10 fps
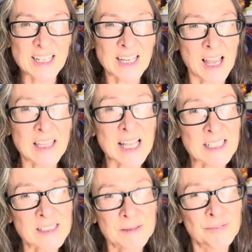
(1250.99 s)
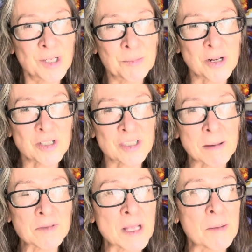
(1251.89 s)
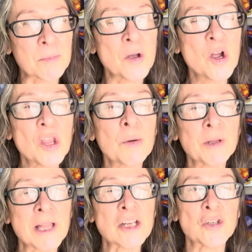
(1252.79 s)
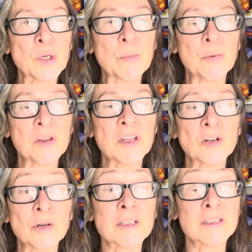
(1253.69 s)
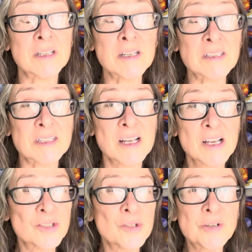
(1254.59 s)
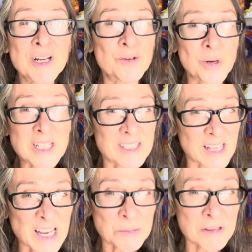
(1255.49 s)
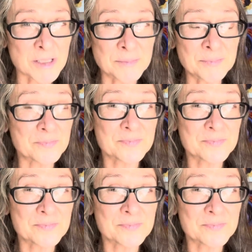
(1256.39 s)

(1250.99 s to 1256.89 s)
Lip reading: Yeah, that's pretty much sums up a relationship with a narcissist. So you can have great sex with them.